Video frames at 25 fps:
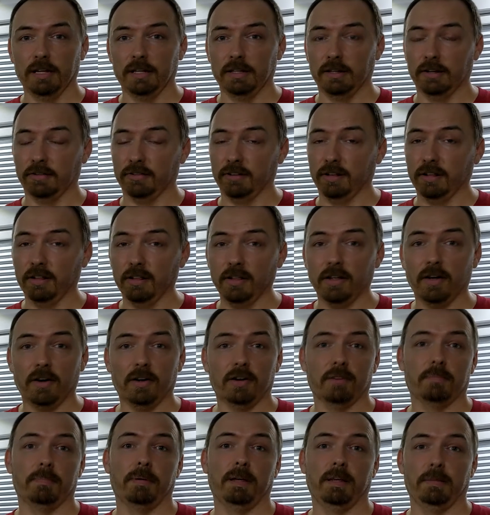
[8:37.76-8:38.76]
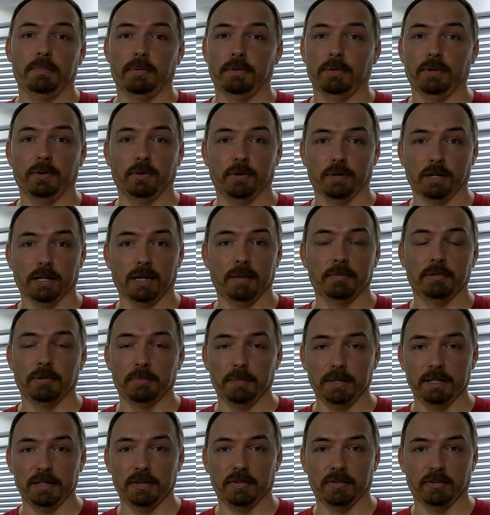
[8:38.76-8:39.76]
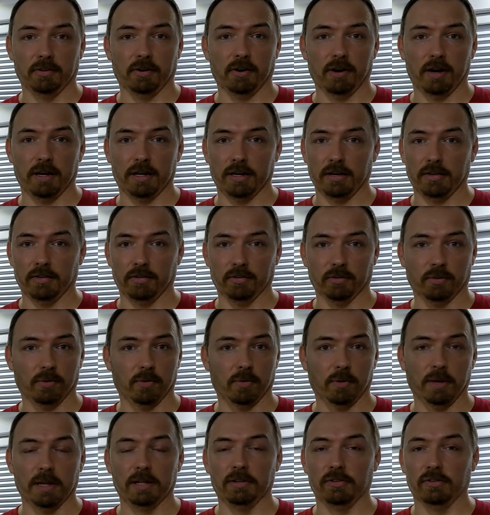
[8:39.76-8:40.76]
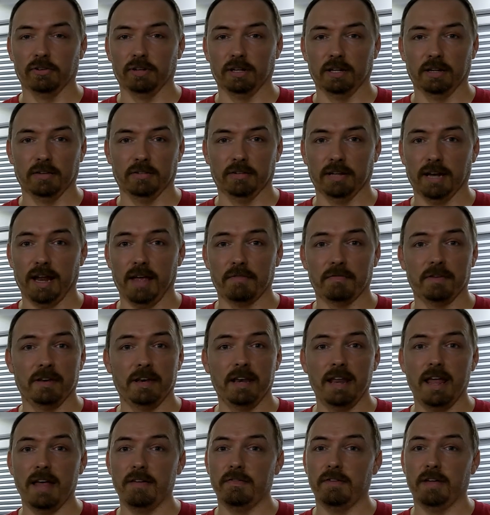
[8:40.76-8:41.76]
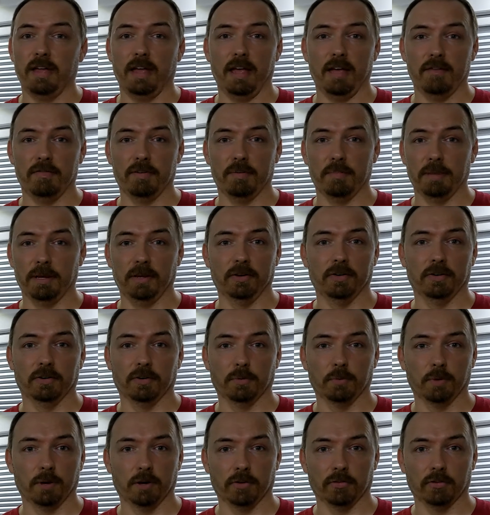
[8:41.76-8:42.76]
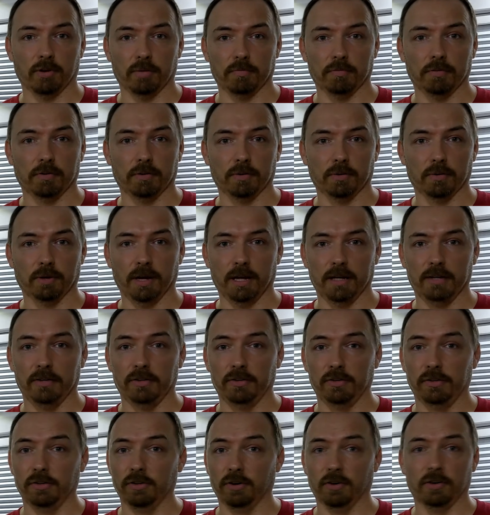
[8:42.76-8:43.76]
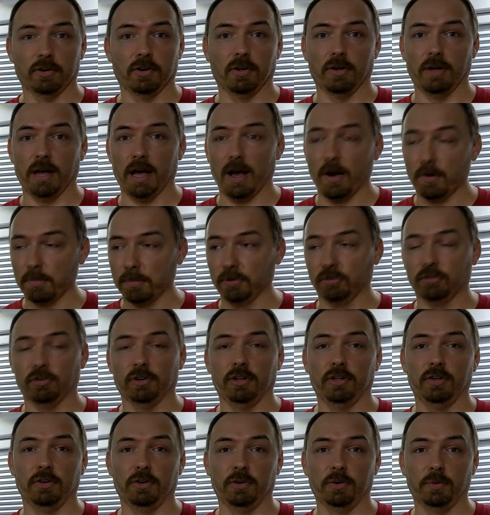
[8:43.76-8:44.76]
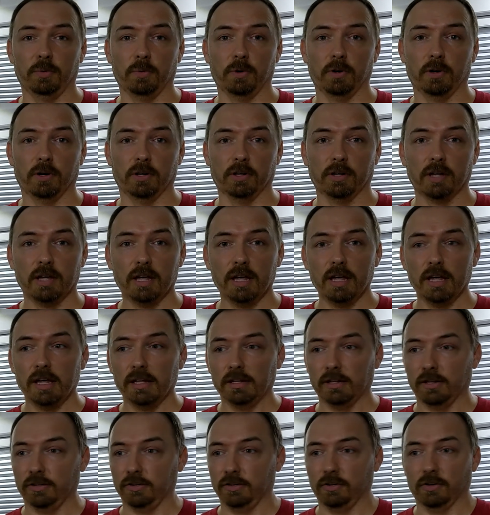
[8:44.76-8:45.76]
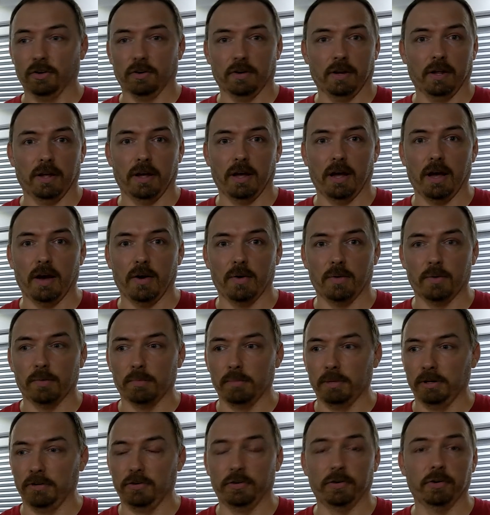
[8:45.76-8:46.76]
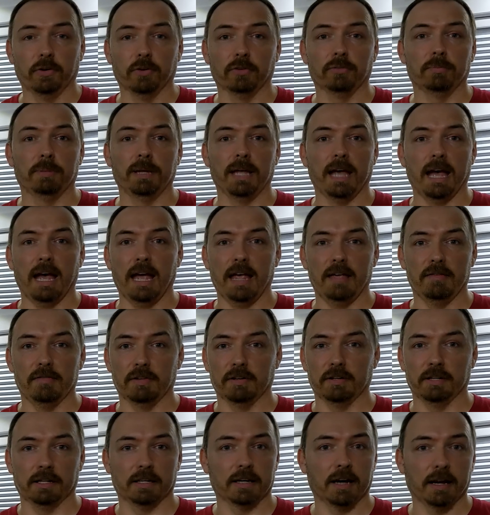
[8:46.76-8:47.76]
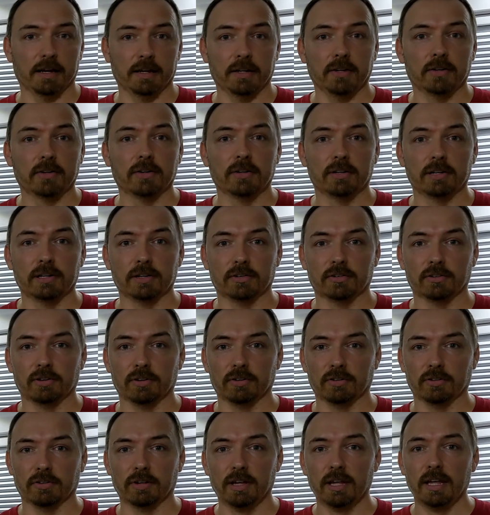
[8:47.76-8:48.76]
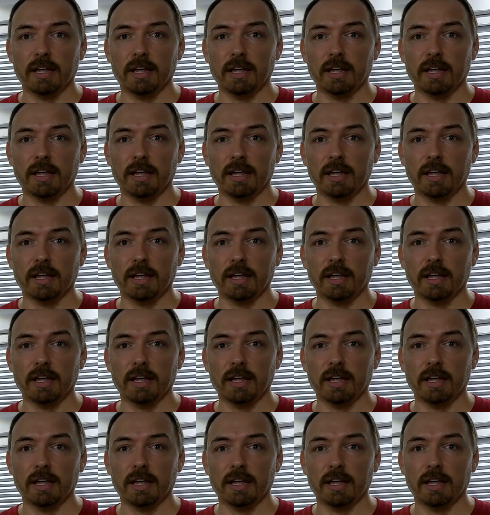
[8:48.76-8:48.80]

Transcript: There's a lot of people who claim to be designers or engineers that have never ever been on the workshop floor and do not know how machinery works. They do not know how materials behave under cutting conditions.